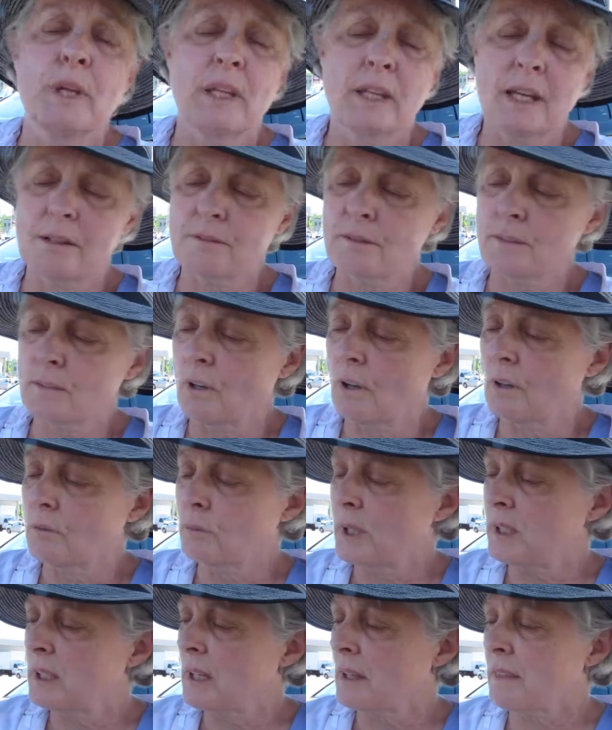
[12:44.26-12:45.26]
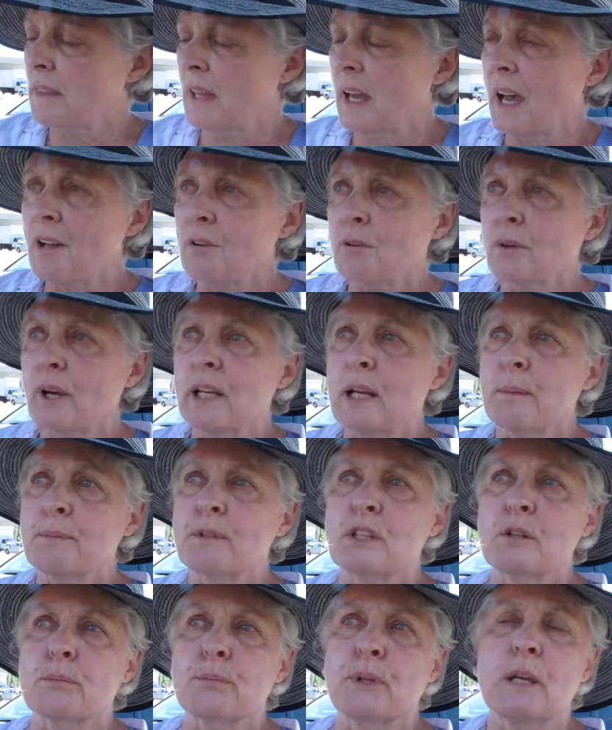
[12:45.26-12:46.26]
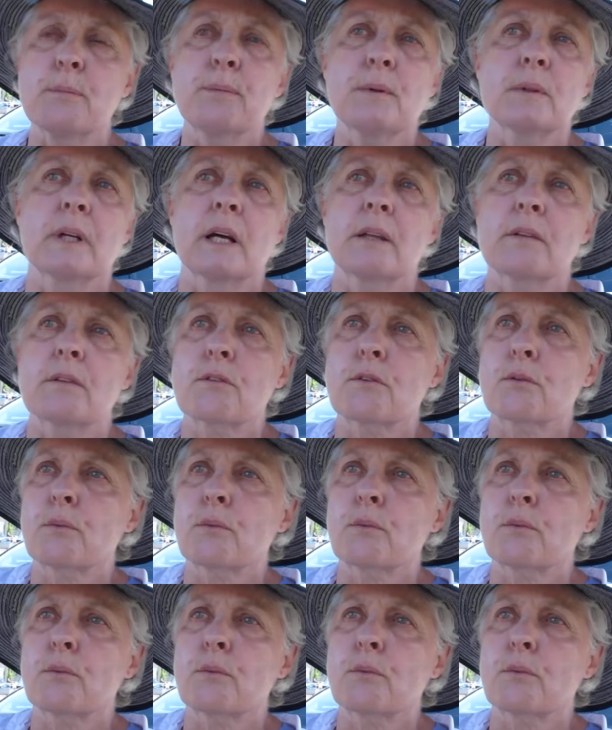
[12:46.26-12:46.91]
We get that right up to the people that